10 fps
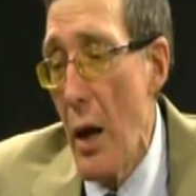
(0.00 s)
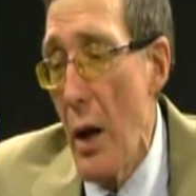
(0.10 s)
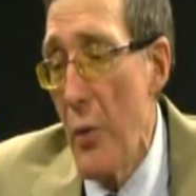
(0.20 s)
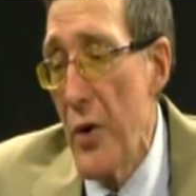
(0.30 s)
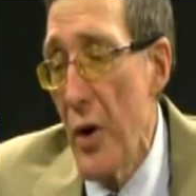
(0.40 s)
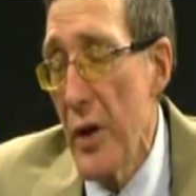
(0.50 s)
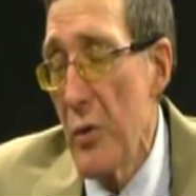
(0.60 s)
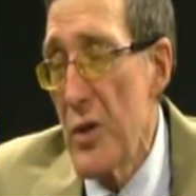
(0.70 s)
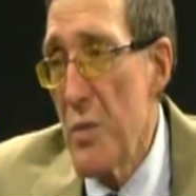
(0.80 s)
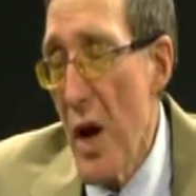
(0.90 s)
are we talking
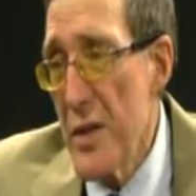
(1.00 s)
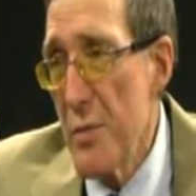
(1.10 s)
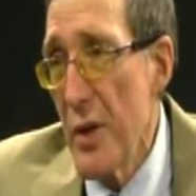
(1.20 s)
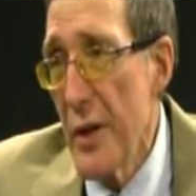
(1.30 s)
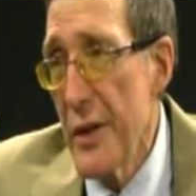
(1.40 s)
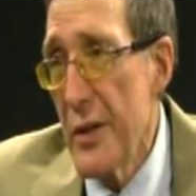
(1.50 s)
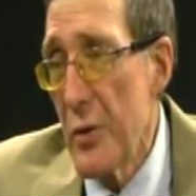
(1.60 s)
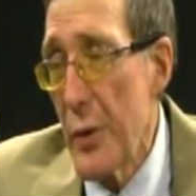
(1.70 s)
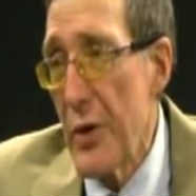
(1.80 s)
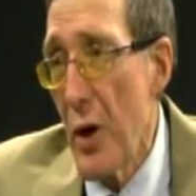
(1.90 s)
responsibility or are
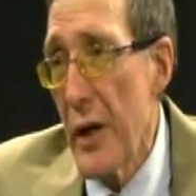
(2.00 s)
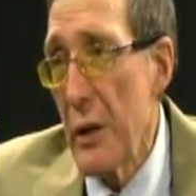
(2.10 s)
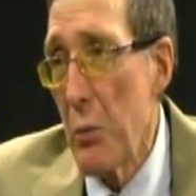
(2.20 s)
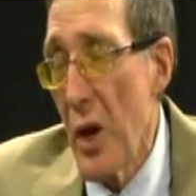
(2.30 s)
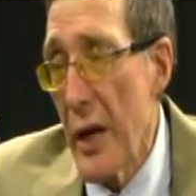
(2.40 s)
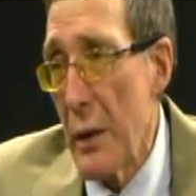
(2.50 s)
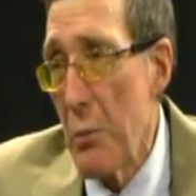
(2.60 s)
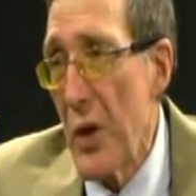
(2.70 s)
we talking blame?